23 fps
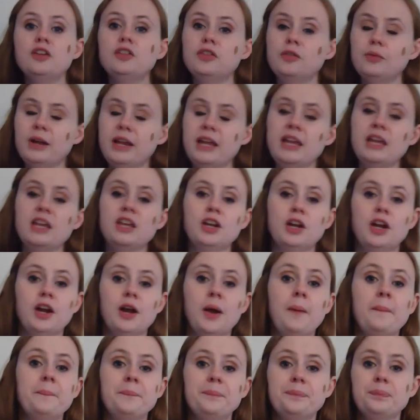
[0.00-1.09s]
three,
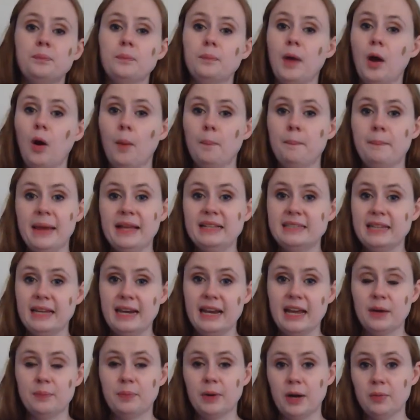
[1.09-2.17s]
you're
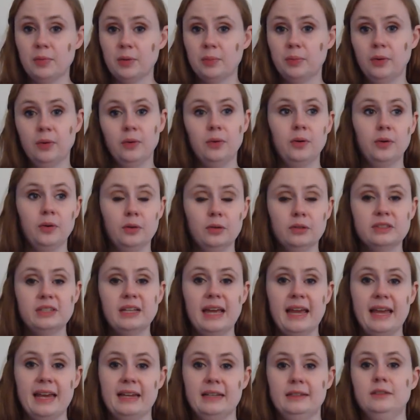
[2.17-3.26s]
maintaining a preferable hold,
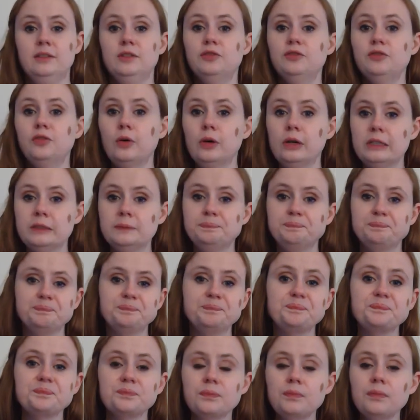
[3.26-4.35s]
and four,
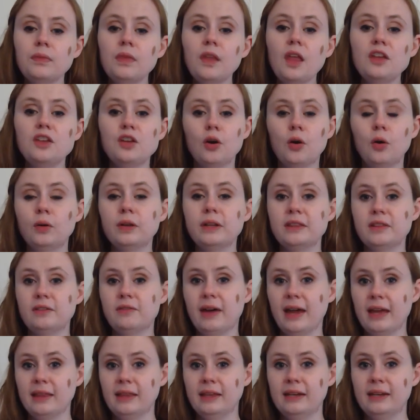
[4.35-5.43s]
you're holding the
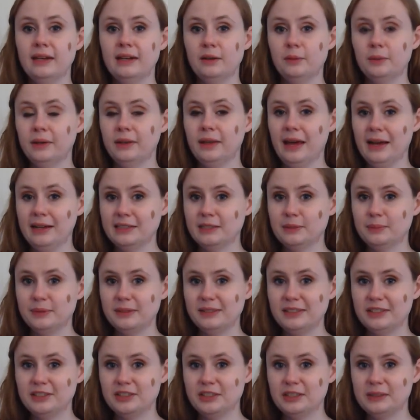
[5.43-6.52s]
violin in a relaxed
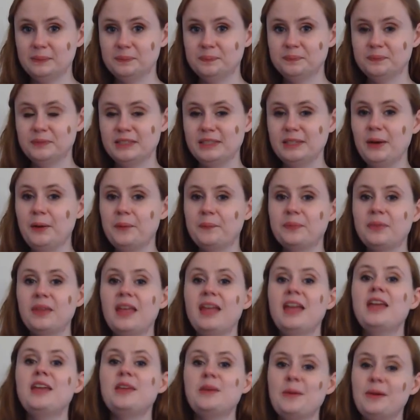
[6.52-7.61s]
position. So
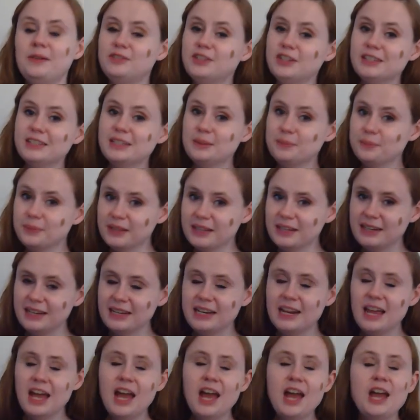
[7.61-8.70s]
you have just
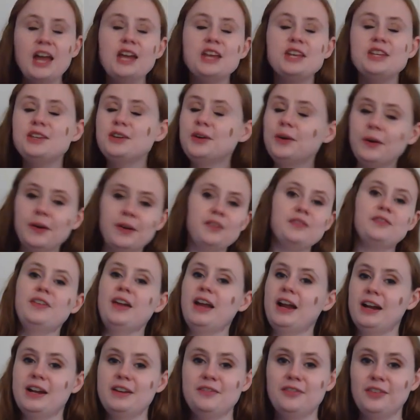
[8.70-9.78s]
completed your
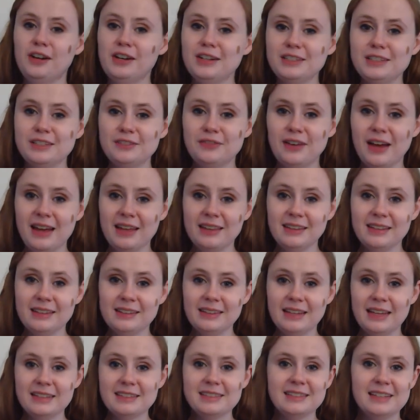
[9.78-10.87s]
very first violin
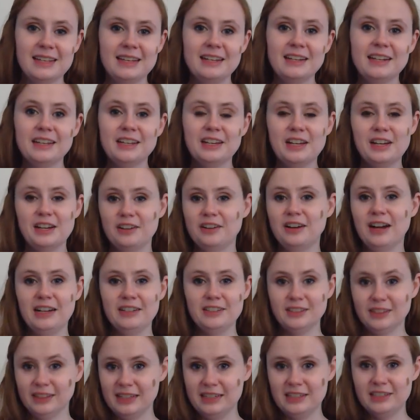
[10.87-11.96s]
lesson,
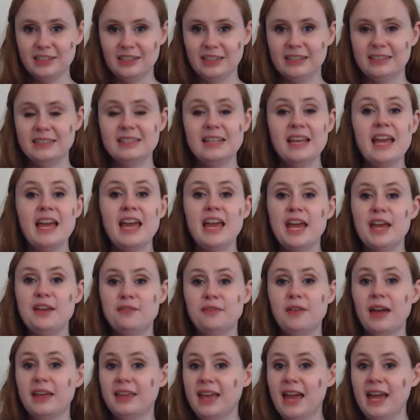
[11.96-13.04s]
congratulations.
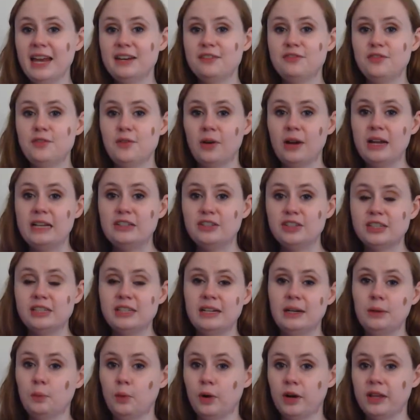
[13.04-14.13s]
If, again, if you are
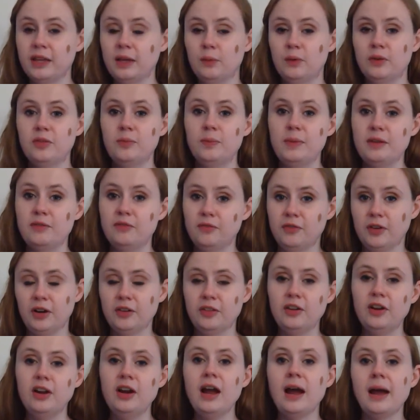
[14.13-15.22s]
interested in working with me
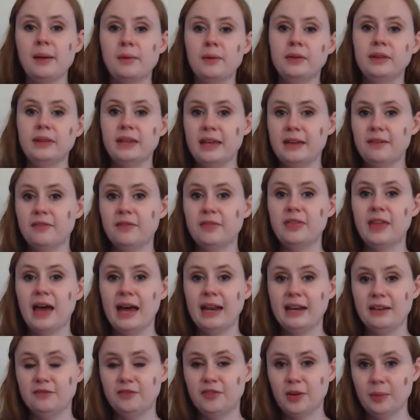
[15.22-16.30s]
further, I will leave
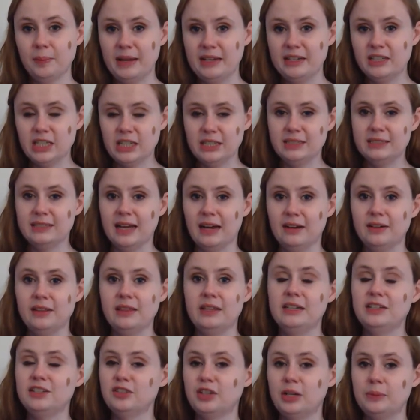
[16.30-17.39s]
that information down in the
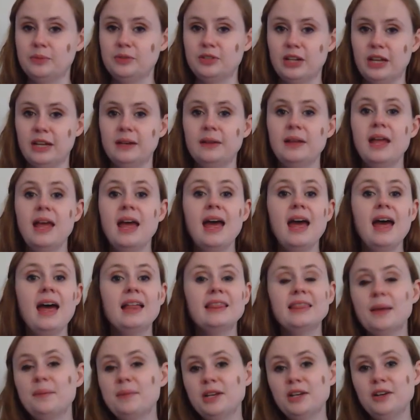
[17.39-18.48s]
description.
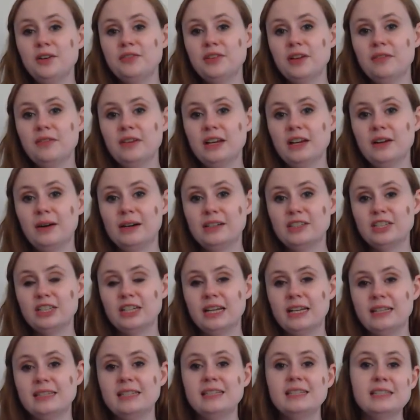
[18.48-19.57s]
Let me know if you have any
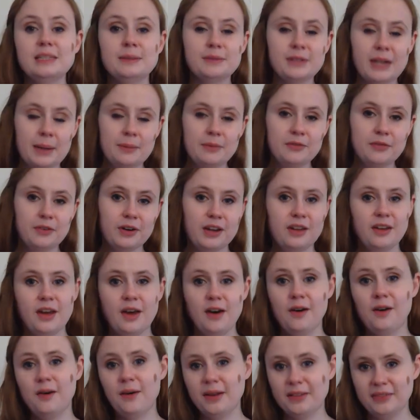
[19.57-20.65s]
questions, subscribe before you
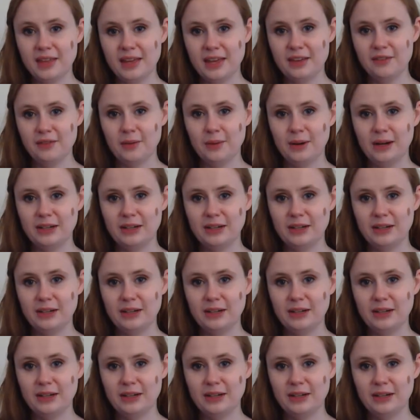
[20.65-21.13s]
go, and thank you for